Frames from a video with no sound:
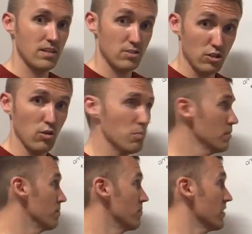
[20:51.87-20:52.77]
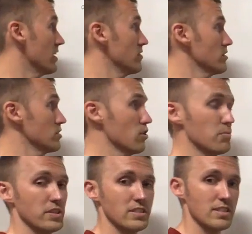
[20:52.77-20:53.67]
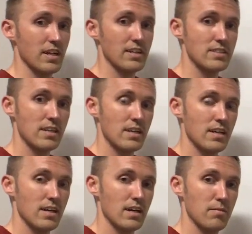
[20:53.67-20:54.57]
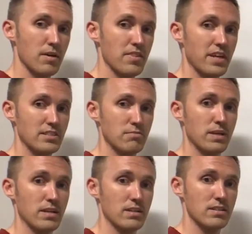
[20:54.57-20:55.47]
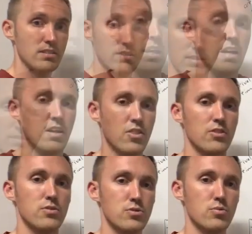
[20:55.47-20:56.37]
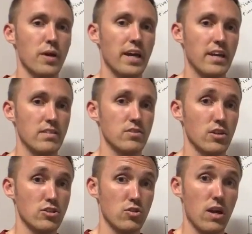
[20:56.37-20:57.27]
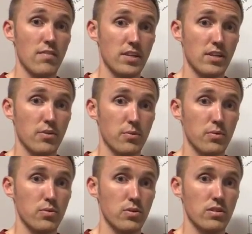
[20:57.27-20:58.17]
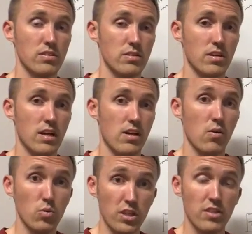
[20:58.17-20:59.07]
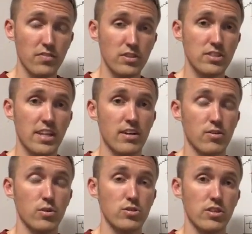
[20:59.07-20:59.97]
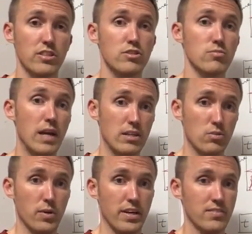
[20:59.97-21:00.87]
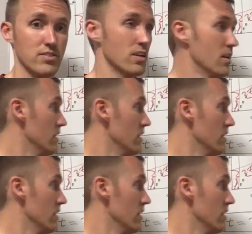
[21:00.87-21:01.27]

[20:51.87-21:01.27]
slope than this line, and that's because those waves are traveling through only the first layer. Those are the direct waves.